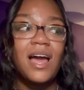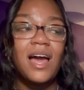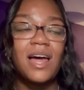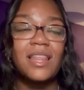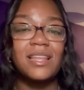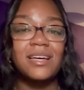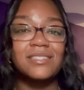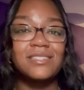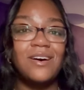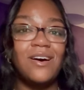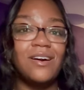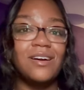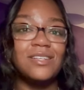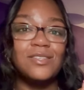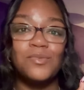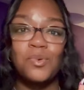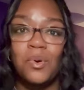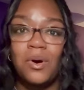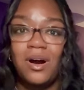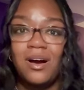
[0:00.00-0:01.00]
that song is
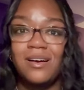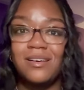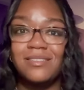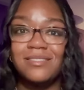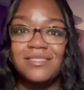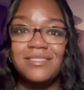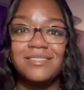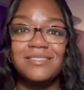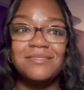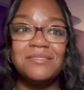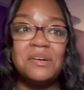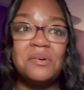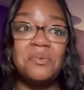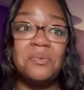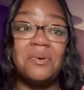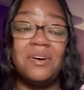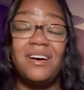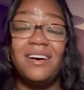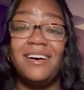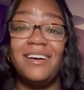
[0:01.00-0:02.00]

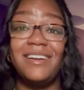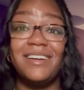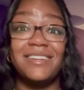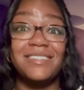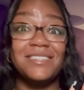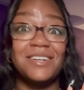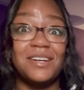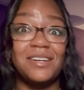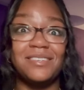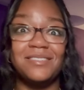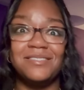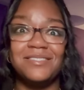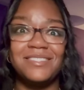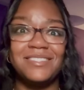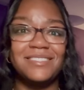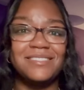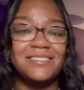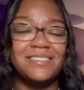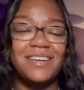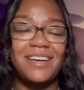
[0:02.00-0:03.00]
Juan in terms
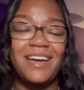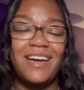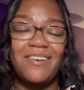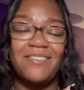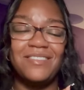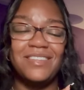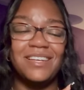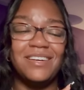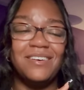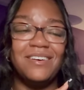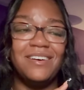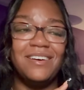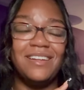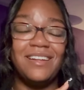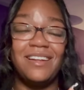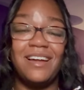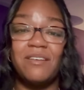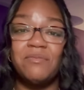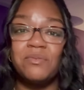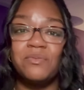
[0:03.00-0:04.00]
of the
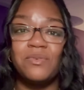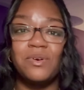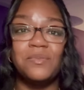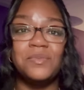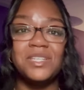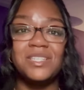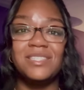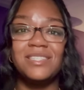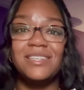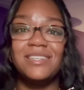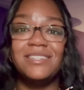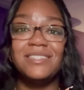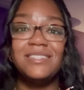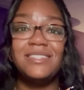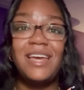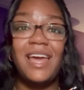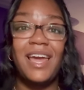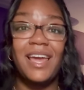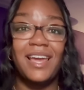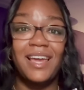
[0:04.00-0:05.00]
live performance
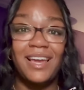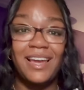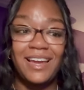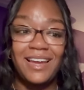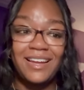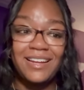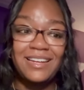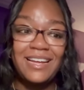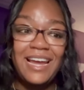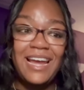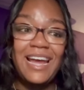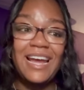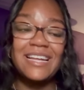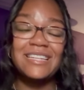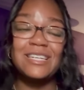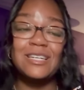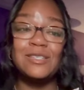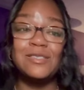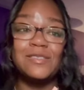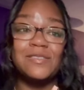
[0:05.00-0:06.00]
taking it. In
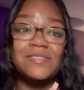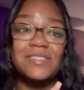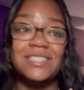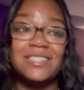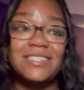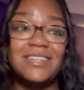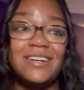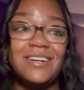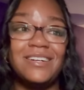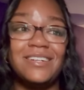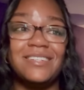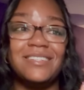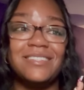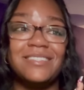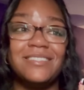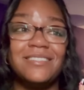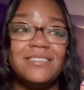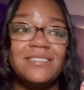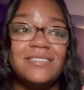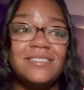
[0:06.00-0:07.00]
terms of this
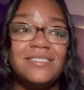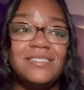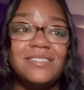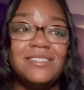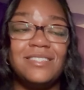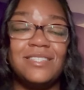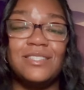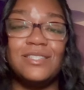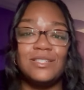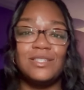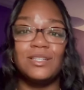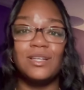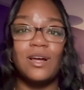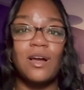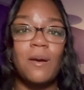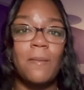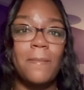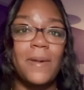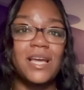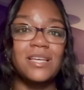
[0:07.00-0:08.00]
song, just
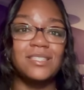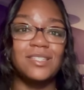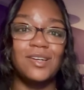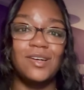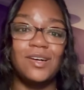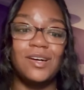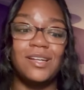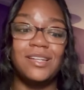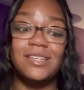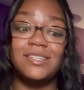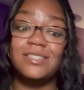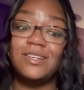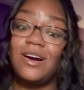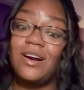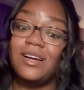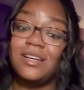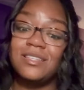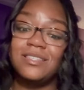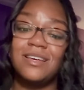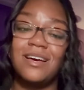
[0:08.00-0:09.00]
based on the
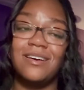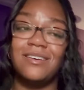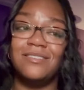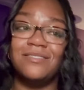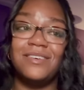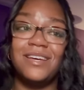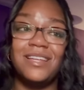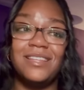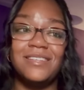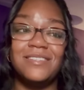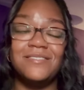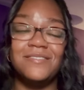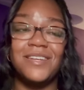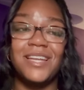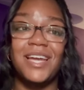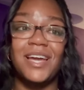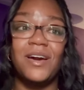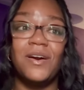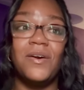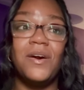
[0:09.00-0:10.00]
song itself and this
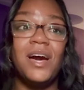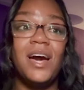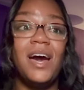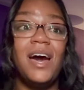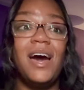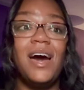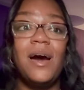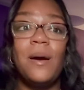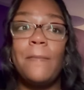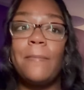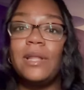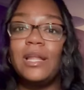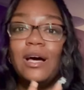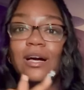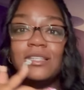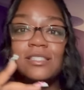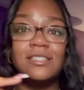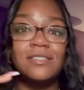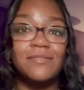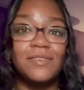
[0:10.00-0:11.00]
video,
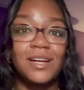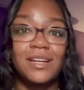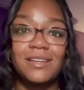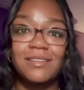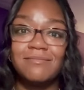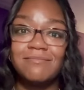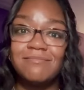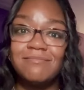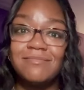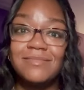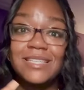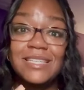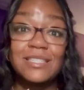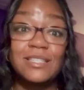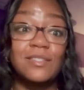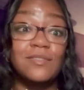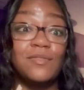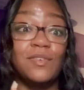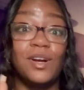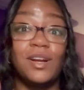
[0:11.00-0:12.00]
belongs to Vernon. This
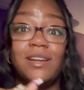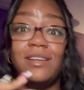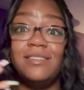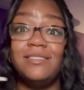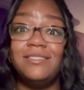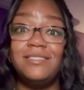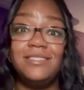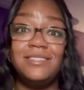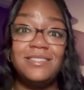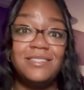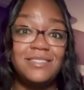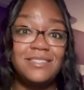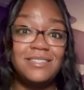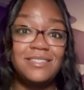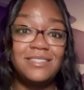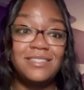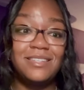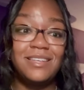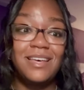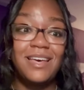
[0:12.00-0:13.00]
is
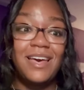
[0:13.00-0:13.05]
Vernon's.